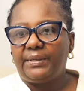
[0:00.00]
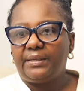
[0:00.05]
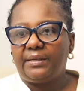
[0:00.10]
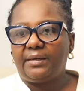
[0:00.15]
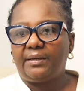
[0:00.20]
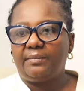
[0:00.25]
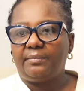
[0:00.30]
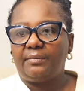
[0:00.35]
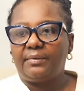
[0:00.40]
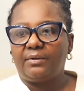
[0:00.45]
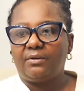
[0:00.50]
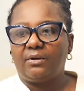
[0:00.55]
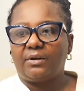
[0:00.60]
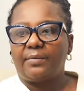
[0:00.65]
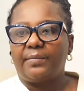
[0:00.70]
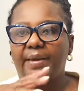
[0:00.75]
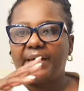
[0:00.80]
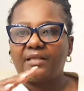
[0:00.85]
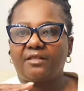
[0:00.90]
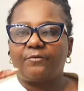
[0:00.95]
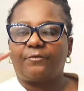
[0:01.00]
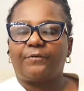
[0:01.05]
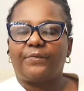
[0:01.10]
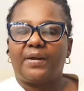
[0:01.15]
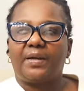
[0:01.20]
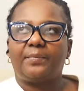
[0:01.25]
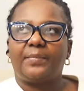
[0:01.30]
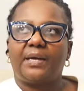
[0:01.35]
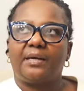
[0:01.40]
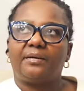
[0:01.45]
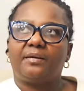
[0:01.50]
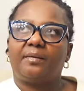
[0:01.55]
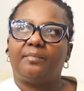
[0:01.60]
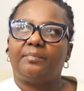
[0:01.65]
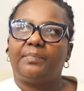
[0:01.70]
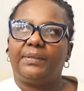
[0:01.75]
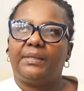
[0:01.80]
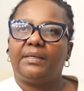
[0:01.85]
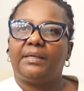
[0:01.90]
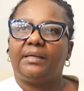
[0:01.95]
being gonna make the frame end
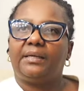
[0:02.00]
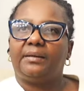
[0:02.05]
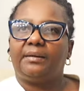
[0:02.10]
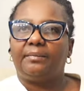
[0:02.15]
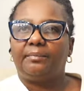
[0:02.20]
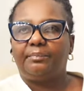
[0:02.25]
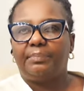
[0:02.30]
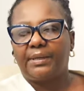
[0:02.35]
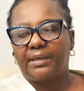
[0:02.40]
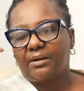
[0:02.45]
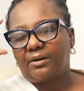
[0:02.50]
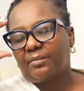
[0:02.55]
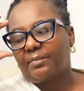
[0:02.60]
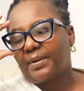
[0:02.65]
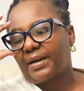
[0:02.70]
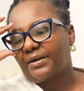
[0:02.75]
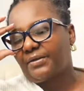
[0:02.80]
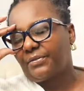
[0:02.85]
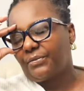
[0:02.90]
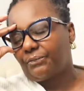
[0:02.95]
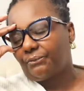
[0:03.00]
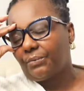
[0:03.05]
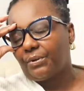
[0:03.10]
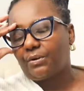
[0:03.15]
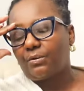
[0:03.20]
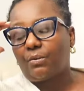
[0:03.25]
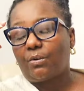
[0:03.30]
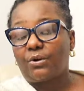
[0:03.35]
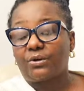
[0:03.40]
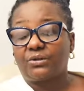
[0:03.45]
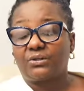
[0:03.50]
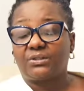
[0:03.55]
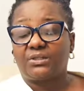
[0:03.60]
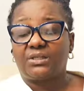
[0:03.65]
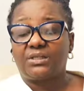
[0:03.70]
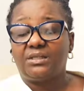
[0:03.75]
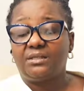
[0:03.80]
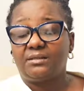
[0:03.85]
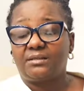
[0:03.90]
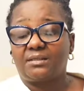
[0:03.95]
up being bigger by three
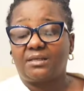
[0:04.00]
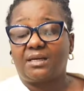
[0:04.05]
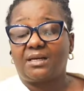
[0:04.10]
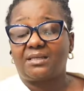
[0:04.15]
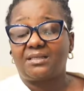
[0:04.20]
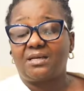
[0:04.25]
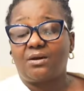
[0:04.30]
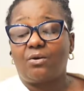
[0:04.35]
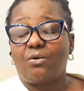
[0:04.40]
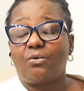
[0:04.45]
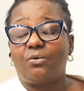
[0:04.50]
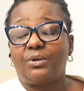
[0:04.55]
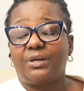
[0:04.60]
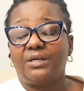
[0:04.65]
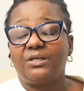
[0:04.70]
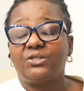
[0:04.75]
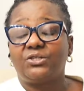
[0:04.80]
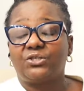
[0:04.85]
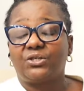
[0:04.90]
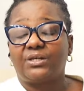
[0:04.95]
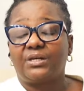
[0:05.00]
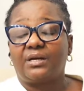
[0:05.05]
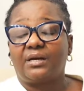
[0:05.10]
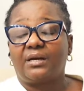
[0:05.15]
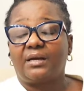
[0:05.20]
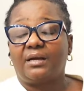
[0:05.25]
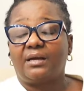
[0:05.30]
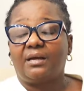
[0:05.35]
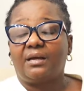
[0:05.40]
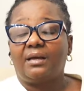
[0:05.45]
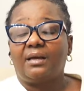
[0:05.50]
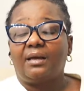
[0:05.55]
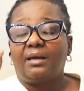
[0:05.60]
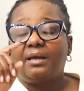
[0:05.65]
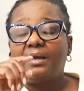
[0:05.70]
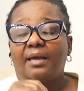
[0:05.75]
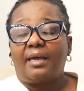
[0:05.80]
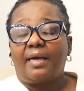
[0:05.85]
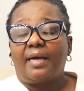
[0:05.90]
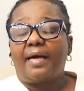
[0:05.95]
quarters on each side that's a whole inch and a
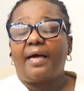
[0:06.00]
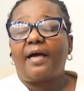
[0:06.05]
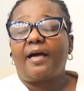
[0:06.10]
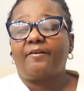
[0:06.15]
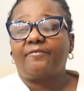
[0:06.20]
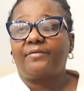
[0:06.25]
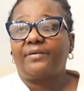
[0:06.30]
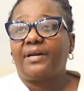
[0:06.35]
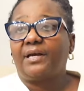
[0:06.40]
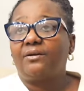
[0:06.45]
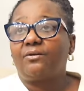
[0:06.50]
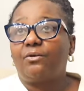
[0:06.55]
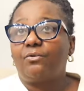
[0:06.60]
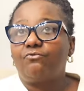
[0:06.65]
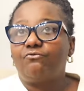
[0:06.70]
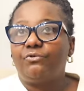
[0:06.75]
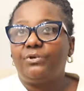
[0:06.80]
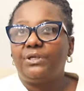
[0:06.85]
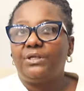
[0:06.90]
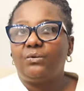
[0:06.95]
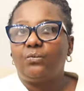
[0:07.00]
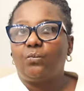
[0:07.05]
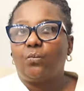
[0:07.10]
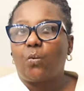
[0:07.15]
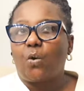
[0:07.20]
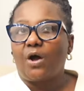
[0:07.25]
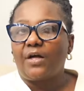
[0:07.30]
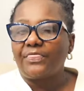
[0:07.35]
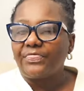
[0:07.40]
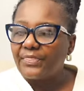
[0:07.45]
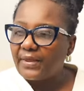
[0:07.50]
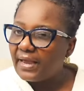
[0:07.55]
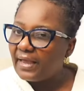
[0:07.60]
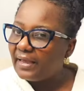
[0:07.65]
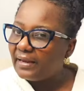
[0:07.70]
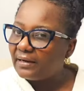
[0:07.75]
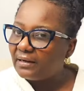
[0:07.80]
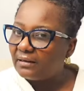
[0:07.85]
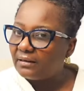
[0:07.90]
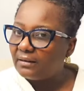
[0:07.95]
half and I don't really want
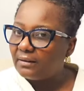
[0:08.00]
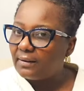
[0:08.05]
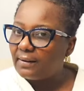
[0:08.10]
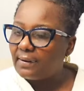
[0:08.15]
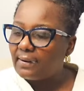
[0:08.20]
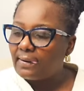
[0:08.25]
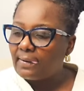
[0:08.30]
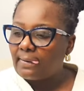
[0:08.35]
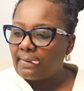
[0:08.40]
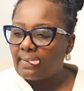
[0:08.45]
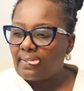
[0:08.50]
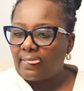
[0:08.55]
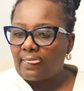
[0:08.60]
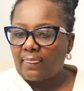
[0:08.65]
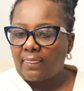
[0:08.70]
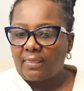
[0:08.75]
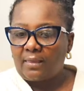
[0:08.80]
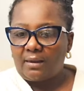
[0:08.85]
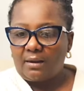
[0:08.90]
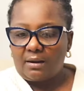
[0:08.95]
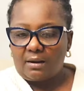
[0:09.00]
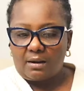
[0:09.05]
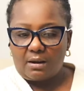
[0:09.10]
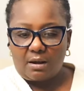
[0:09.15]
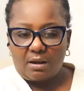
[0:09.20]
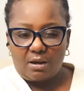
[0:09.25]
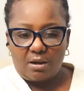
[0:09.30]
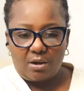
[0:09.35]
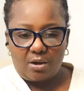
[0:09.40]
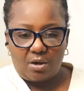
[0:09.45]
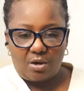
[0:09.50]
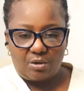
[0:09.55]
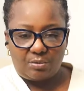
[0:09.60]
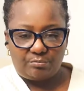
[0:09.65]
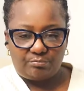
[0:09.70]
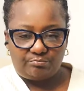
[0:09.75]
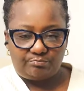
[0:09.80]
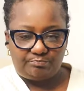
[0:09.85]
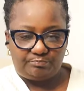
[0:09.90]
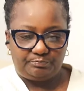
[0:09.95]
that
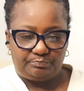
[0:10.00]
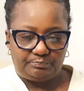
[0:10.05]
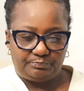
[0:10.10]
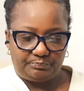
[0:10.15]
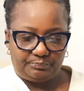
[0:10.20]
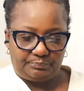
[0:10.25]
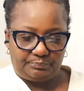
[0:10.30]
um